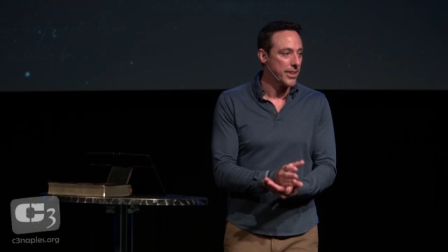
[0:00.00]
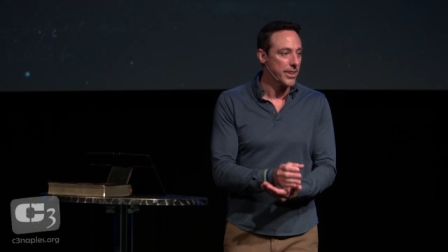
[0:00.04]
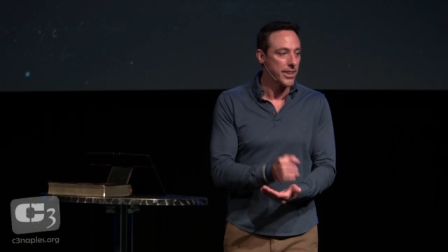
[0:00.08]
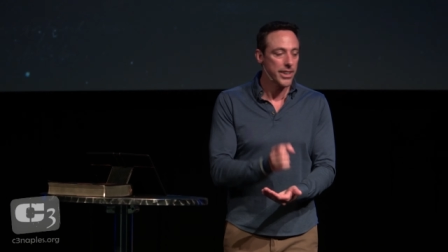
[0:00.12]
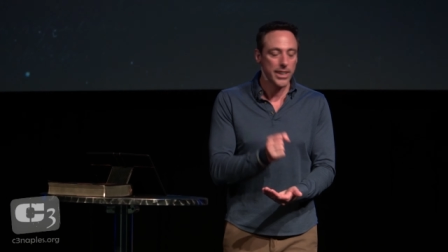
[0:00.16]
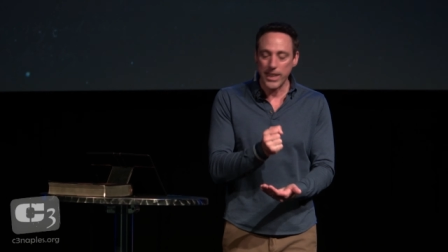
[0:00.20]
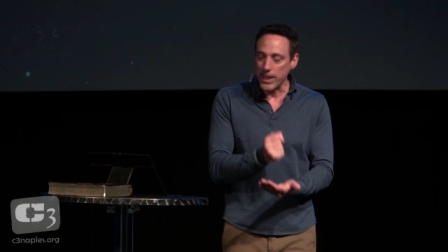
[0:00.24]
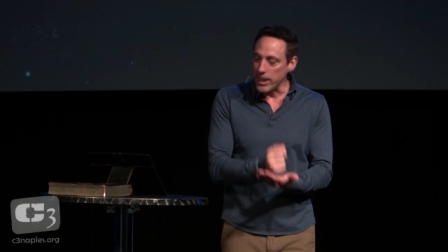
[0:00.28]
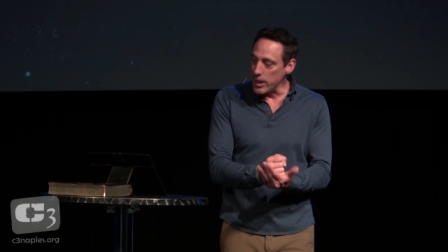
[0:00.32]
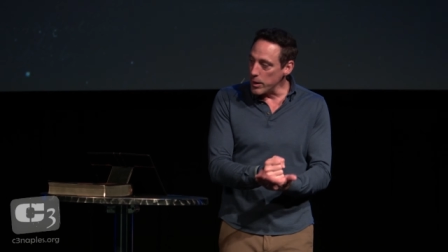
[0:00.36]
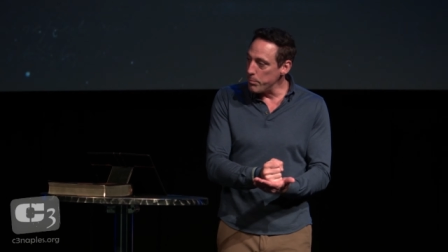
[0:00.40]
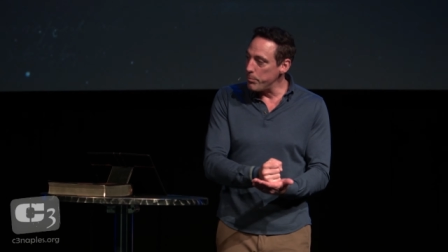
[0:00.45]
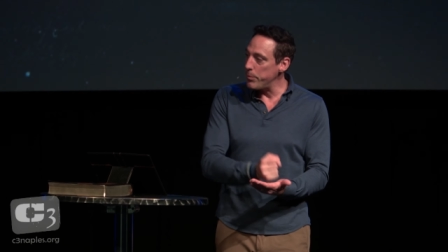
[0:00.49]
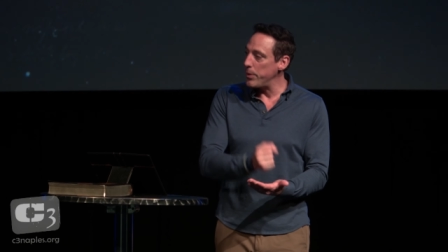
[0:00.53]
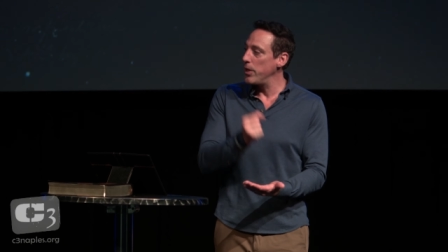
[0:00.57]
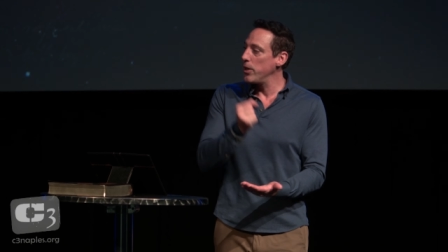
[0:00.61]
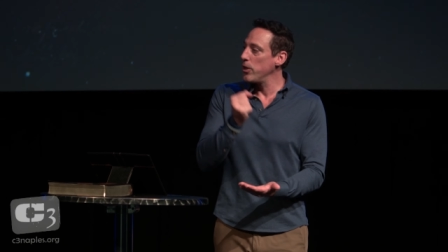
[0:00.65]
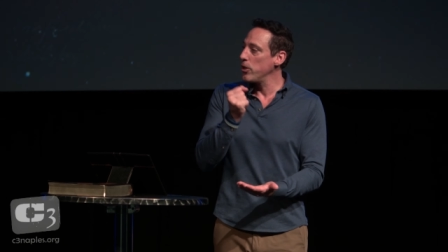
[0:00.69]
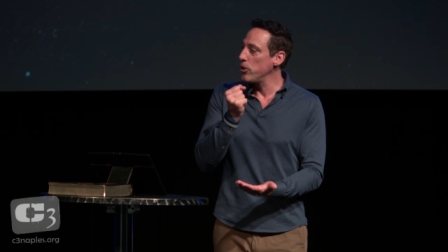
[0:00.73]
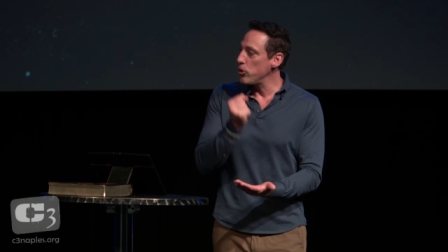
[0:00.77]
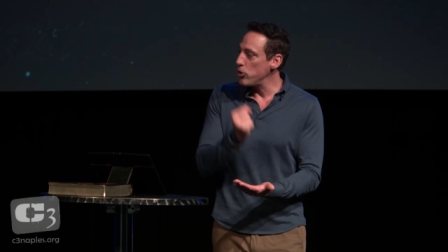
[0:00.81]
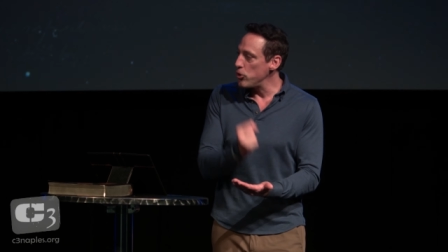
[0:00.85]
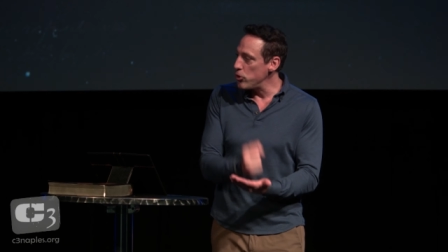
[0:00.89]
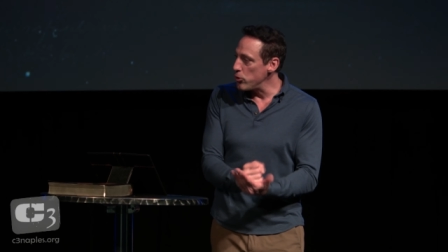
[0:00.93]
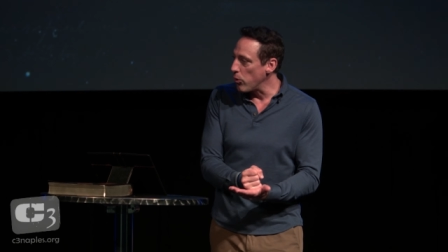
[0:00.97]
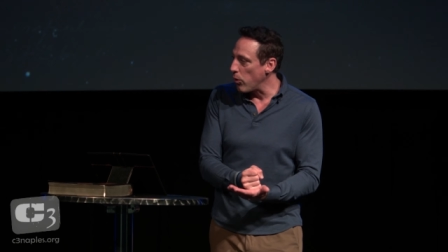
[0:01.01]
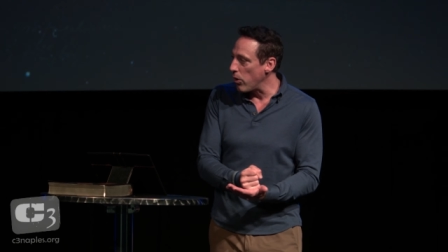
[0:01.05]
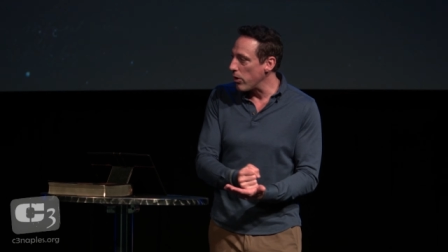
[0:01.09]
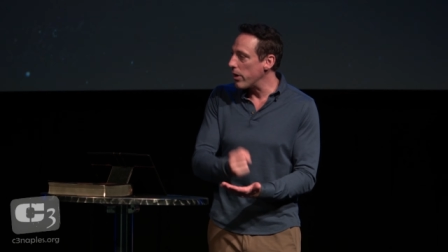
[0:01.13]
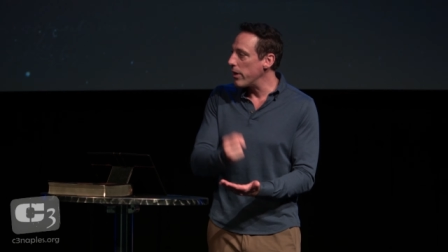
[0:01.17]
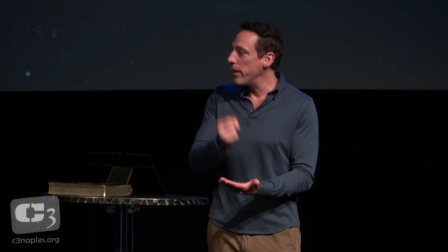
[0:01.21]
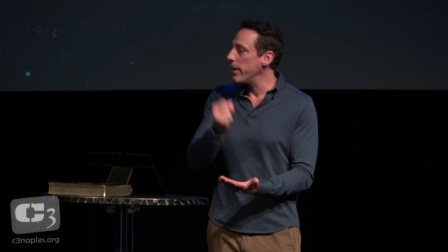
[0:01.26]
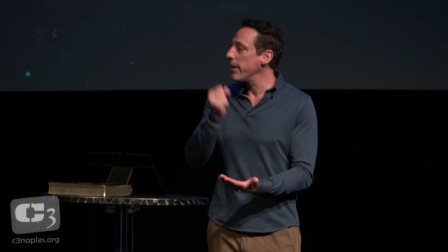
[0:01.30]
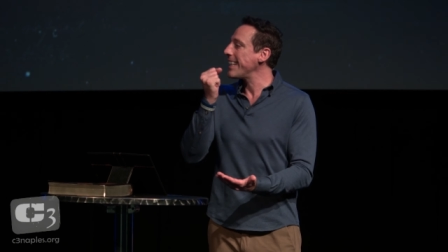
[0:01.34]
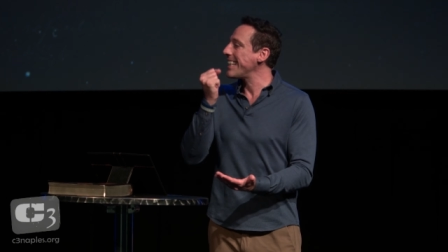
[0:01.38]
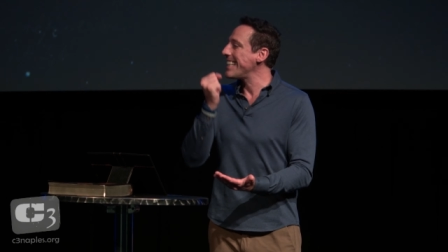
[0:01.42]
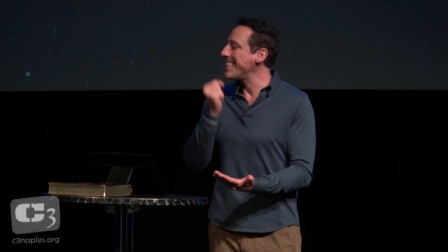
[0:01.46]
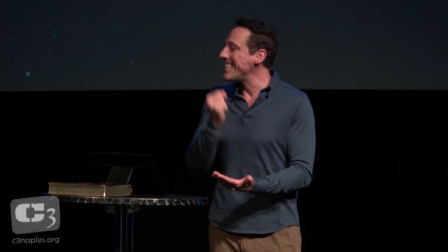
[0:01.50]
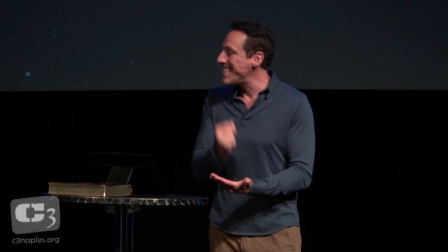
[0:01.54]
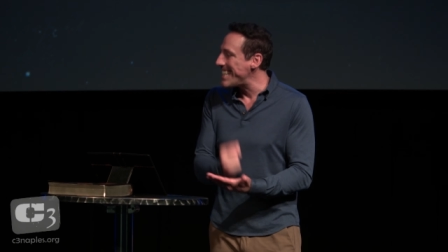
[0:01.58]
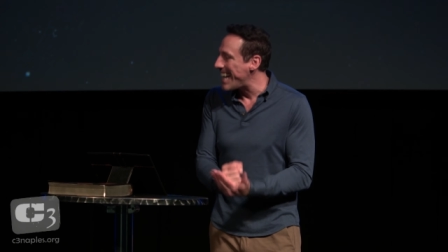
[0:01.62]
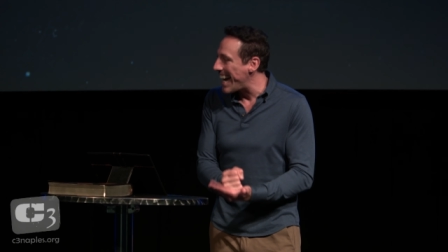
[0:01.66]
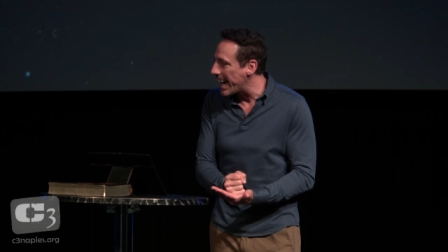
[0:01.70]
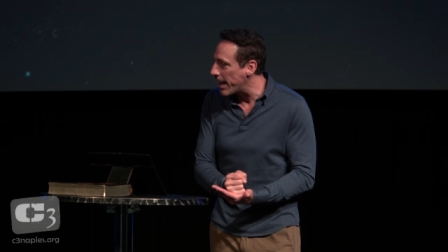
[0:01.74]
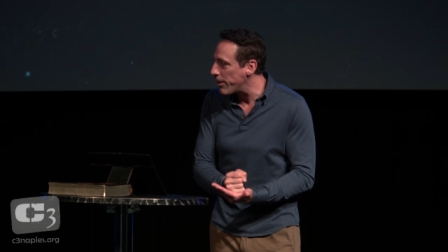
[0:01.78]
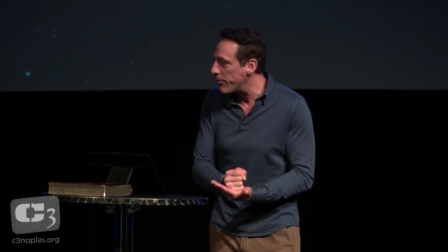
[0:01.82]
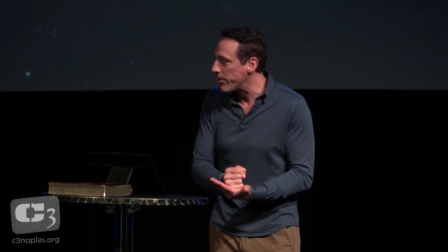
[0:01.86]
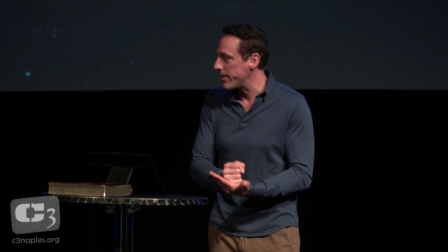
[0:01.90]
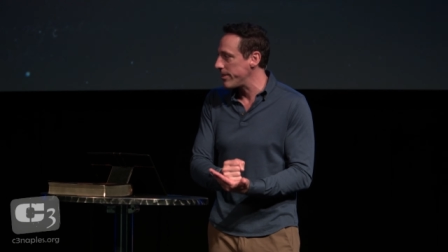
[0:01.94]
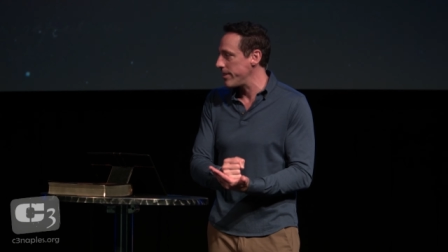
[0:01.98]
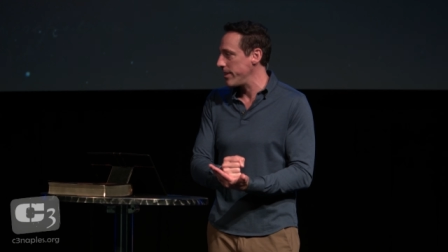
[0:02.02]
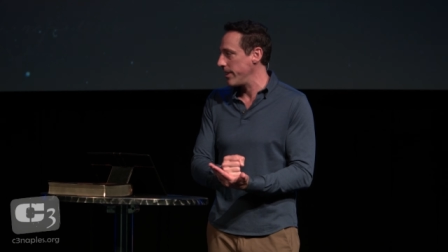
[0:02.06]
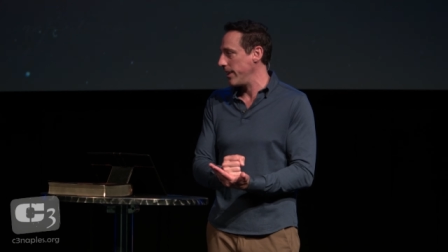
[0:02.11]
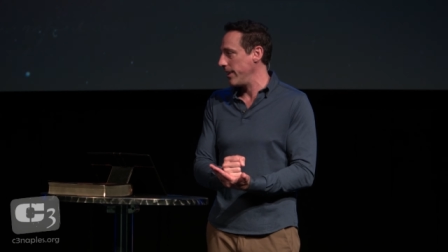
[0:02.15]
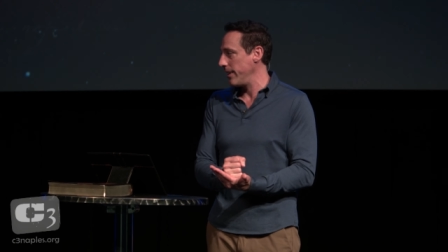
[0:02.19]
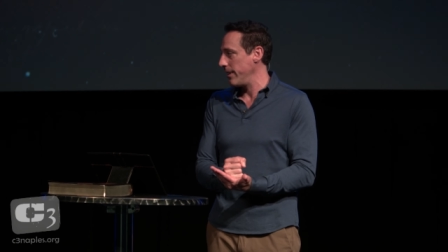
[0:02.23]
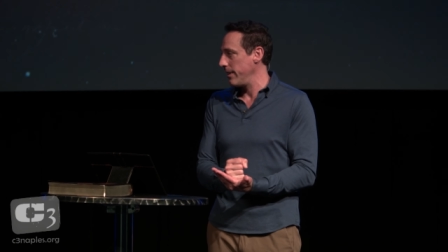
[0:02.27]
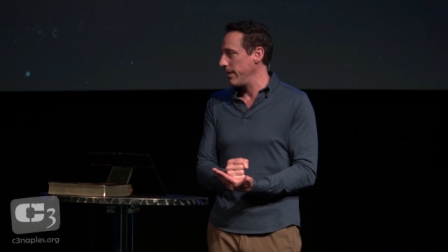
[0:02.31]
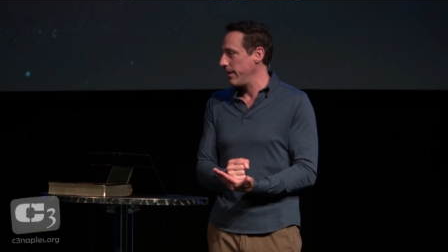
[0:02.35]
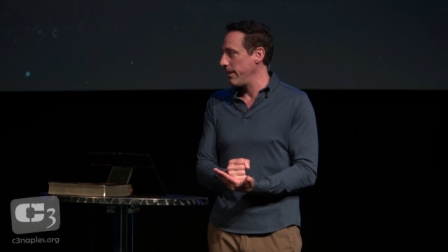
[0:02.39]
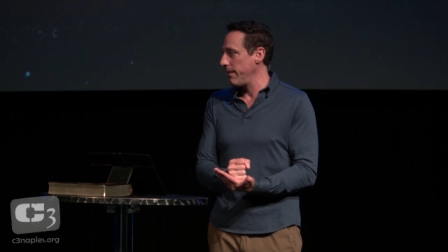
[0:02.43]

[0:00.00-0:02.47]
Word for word: Keep your integrity.